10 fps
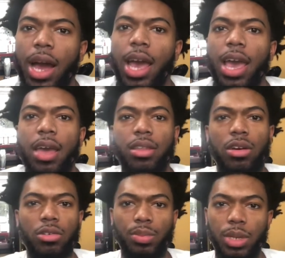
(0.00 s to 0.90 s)
I had
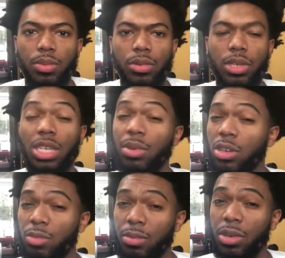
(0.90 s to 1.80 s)
those people, some of
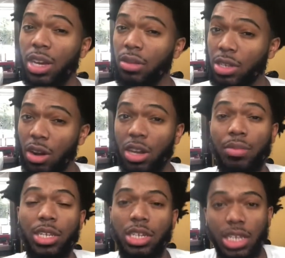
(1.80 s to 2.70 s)
those people started
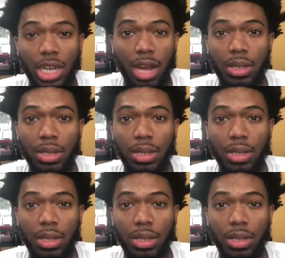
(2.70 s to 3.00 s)
coming to the shop.